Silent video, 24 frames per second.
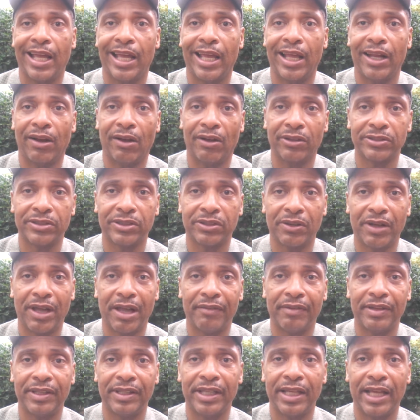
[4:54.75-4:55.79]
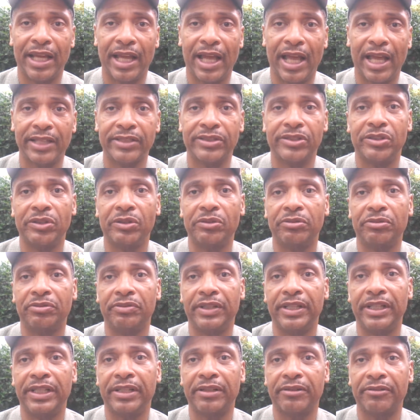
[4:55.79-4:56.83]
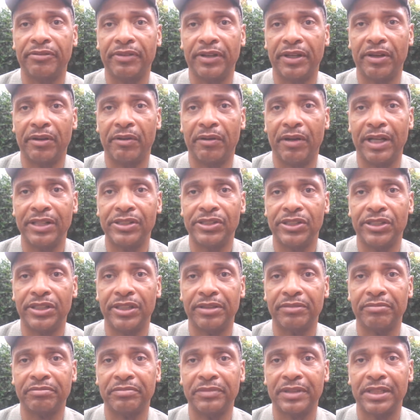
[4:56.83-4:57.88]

and also having the SUV configuration